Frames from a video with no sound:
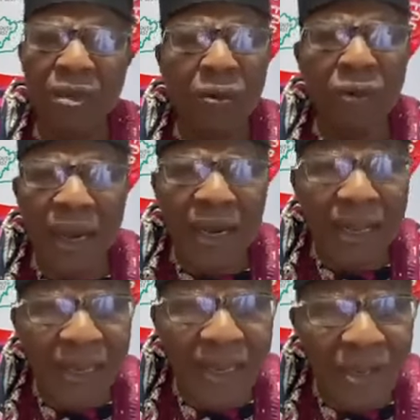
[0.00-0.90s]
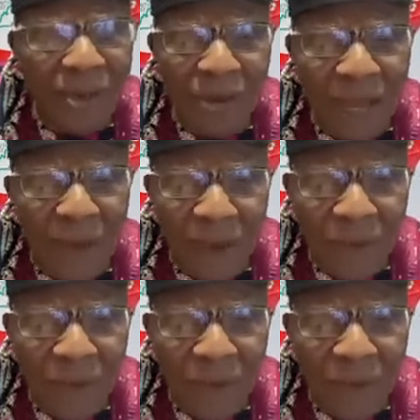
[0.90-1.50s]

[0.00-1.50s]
Buhari is not our